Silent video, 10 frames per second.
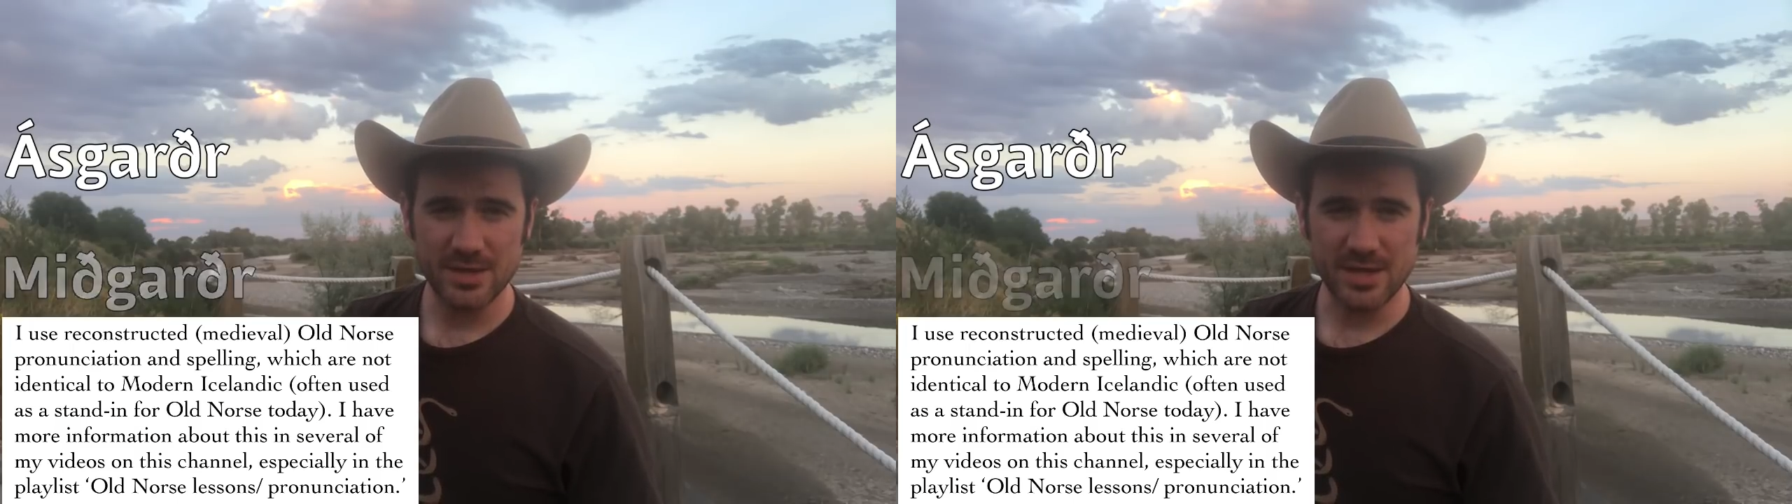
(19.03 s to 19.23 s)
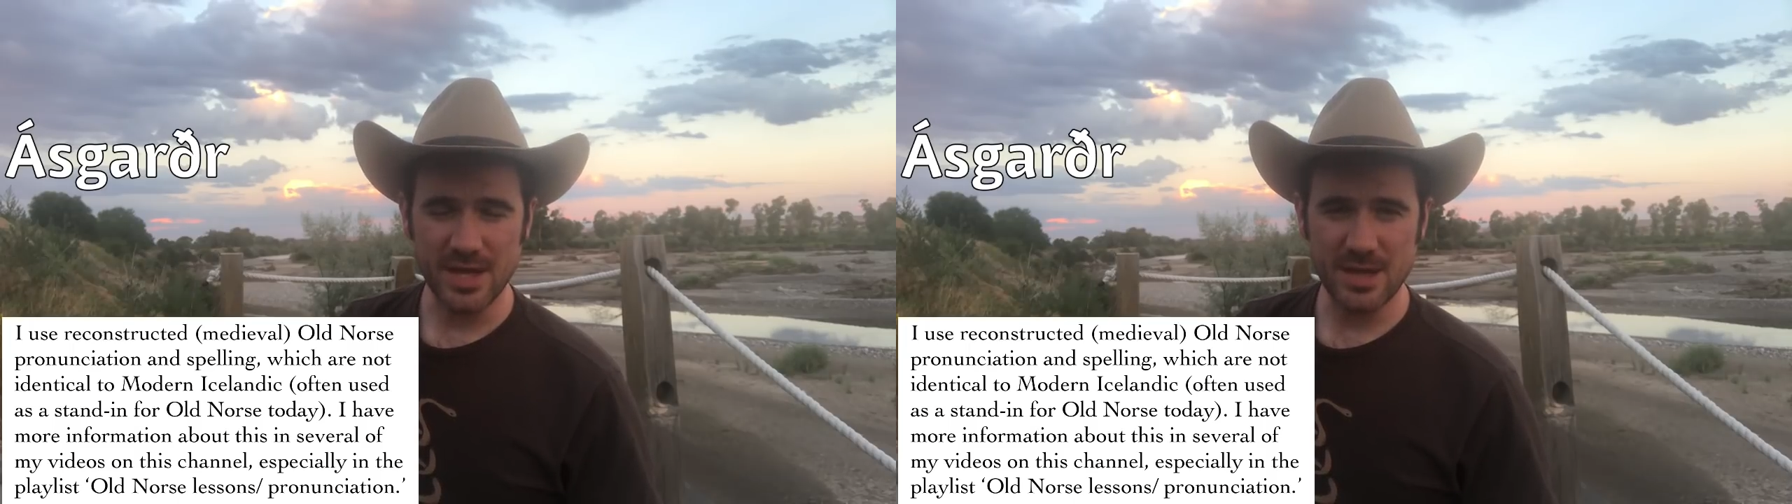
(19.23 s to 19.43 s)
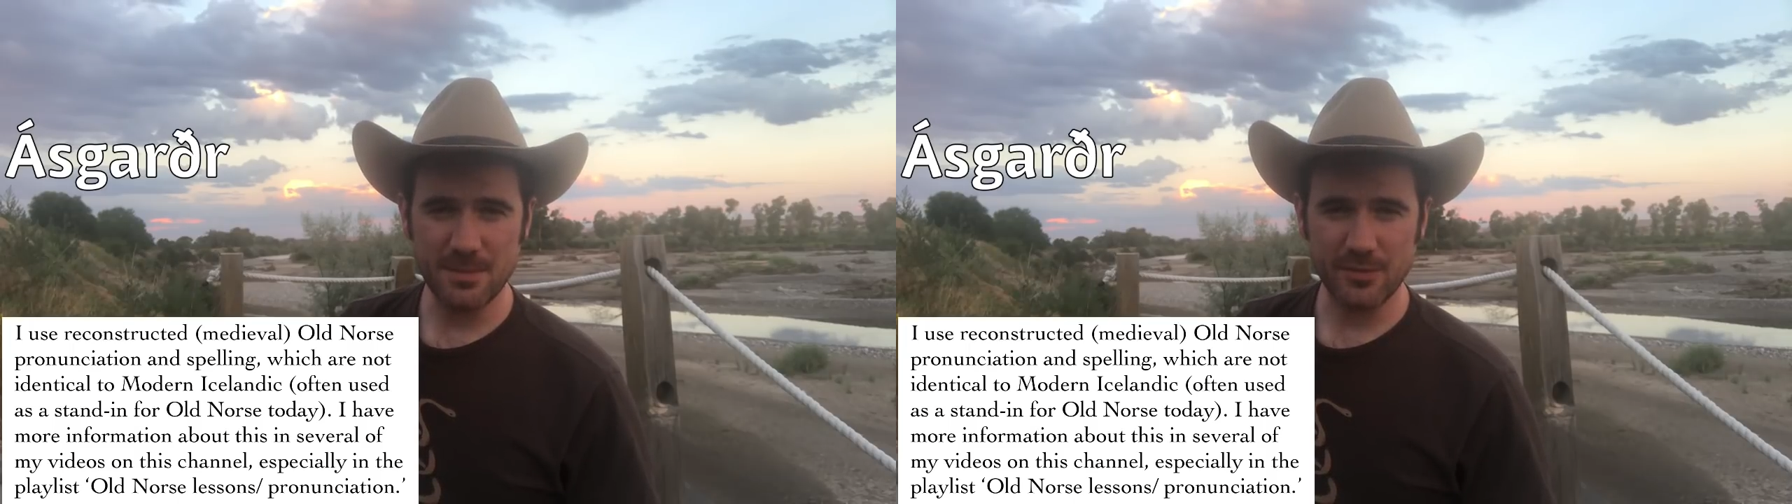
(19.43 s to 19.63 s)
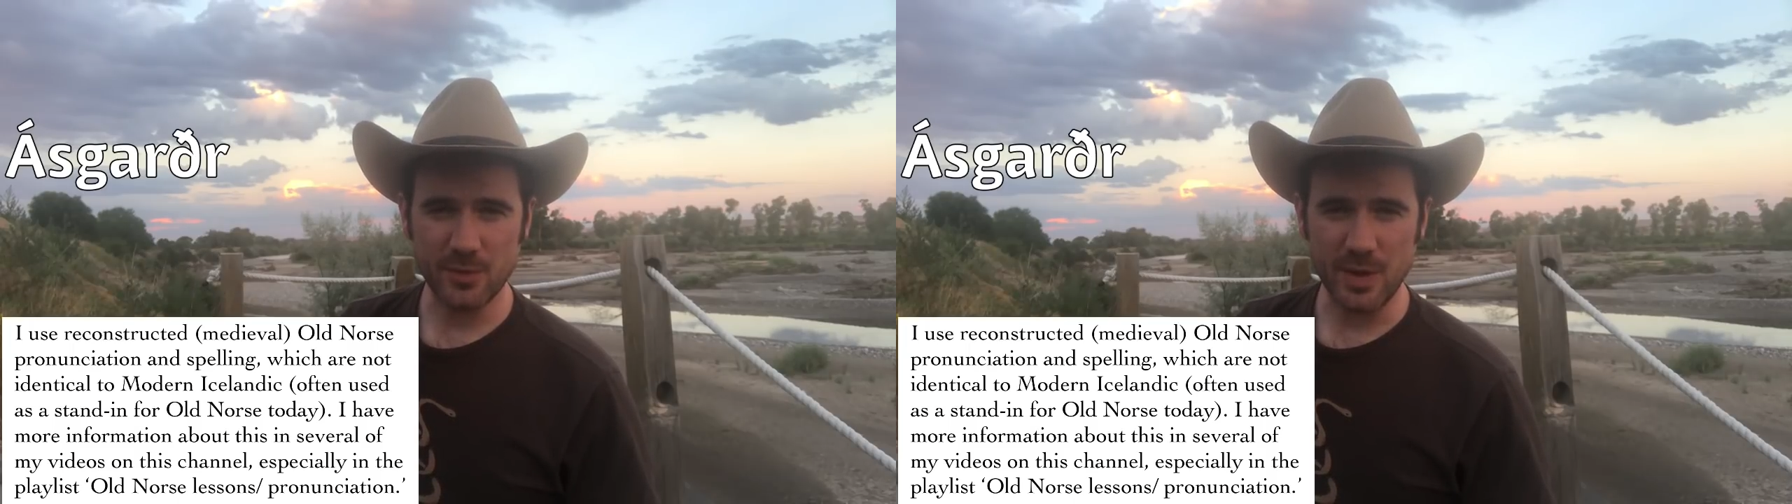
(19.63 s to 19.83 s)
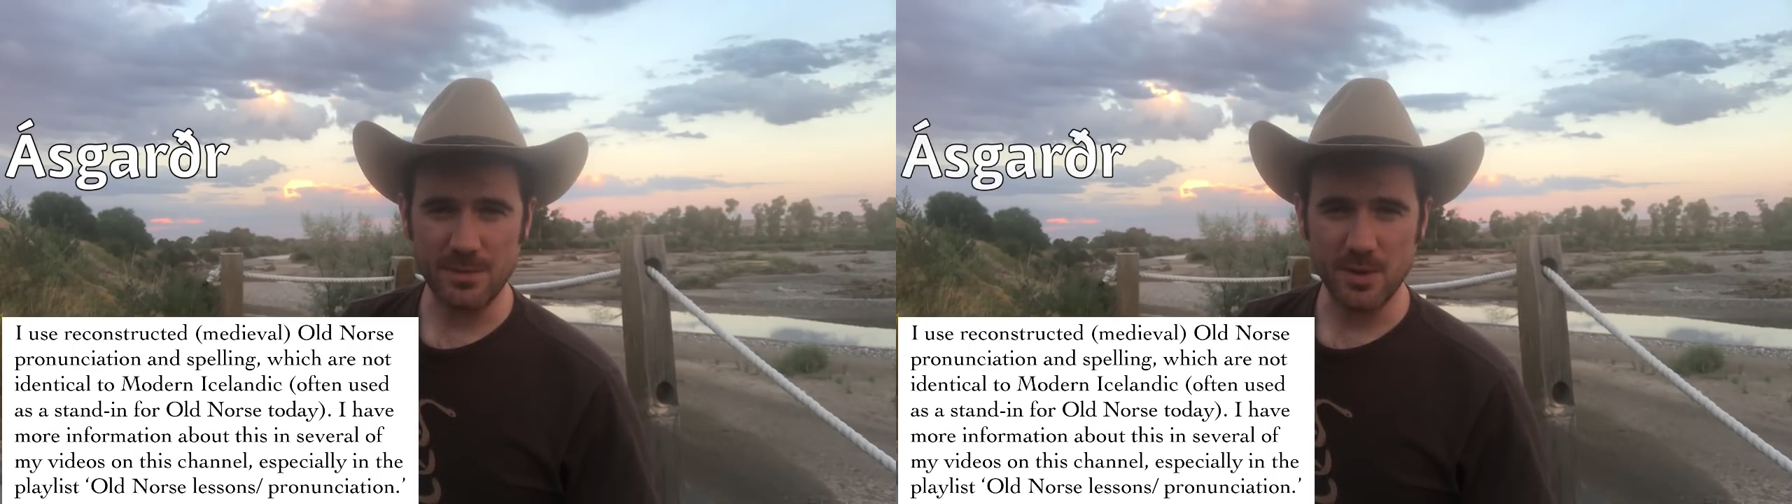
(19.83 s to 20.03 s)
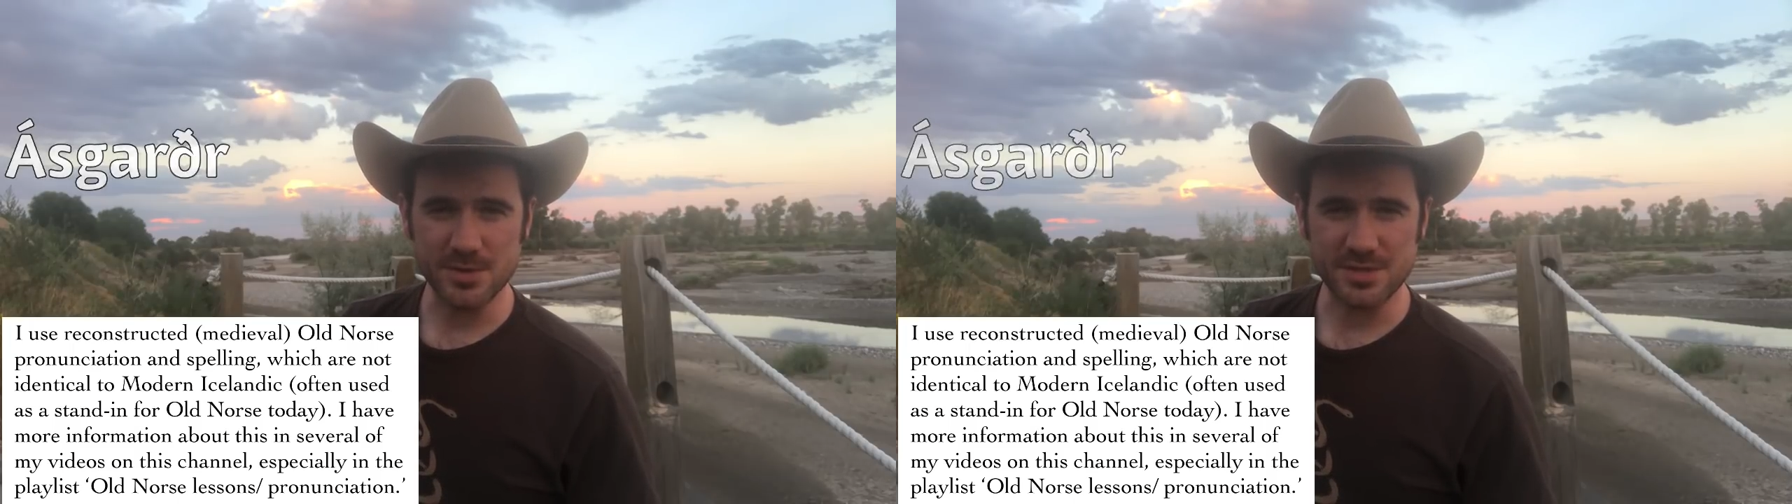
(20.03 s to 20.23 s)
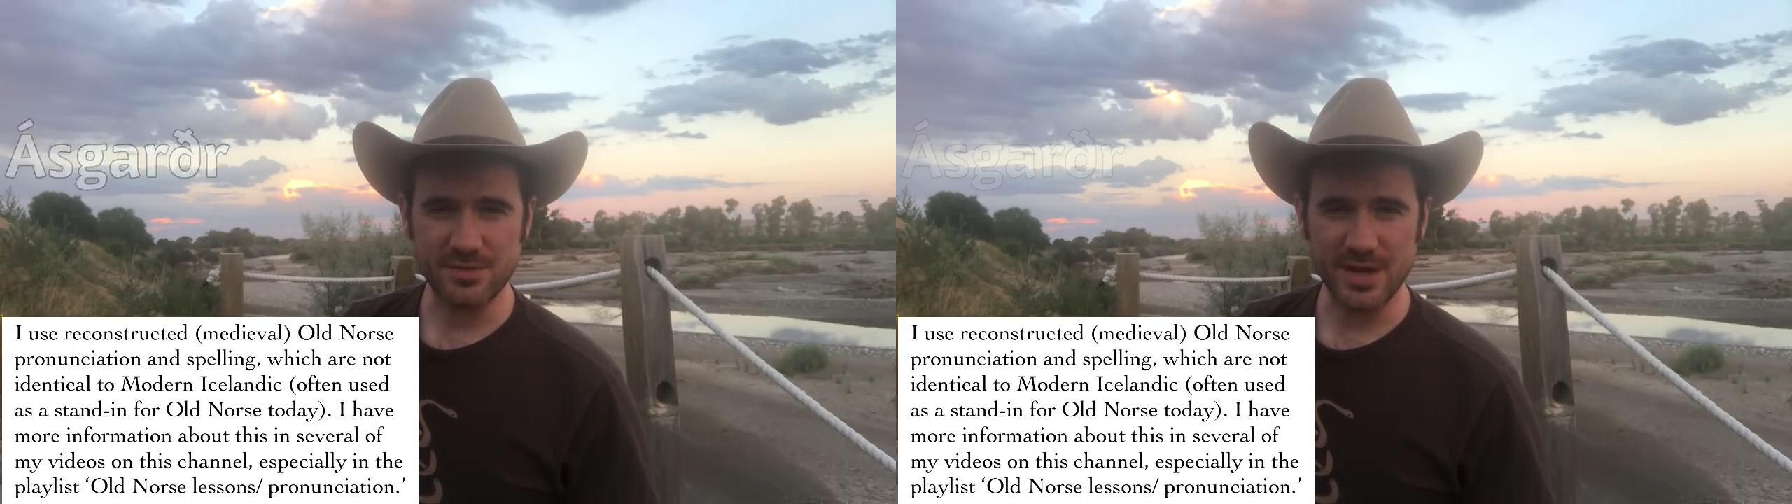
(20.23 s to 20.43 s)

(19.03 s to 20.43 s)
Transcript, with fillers: The name of the rainbow is in